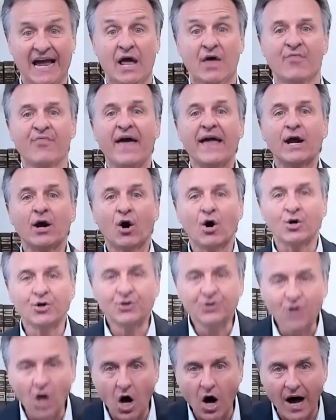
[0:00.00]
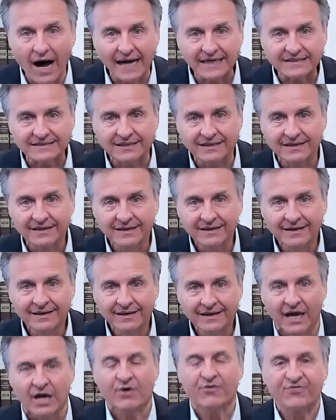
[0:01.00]
They are not
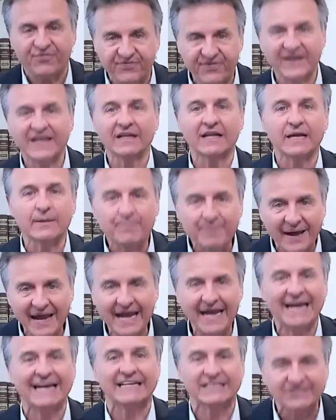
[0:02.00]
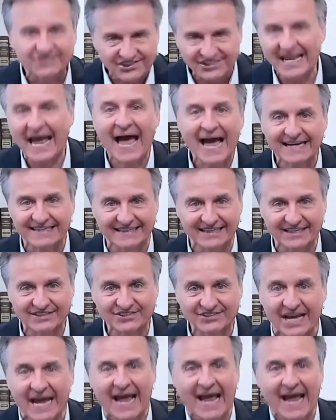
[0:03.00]
feeling pain and sadness